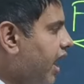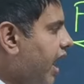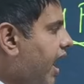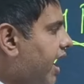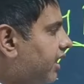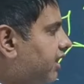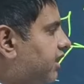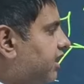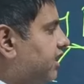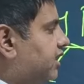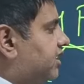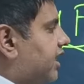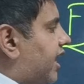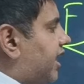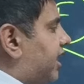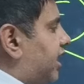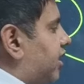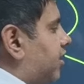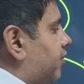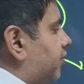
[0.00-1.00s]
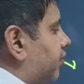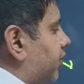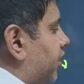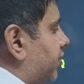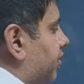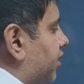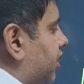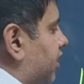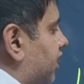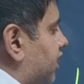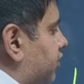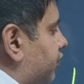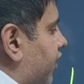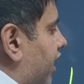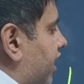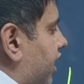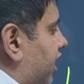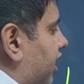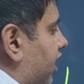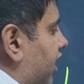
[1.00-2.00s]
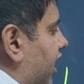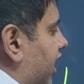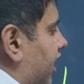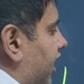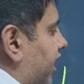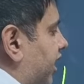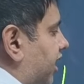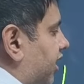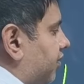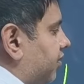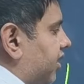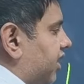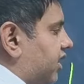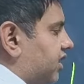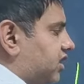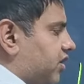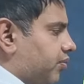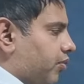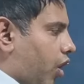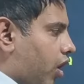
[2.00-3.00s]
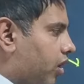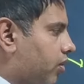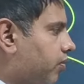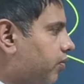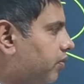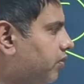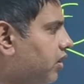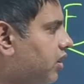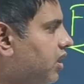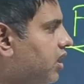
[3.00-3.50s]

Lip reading: and these atrium, between these ventricle and atrium there is a valve.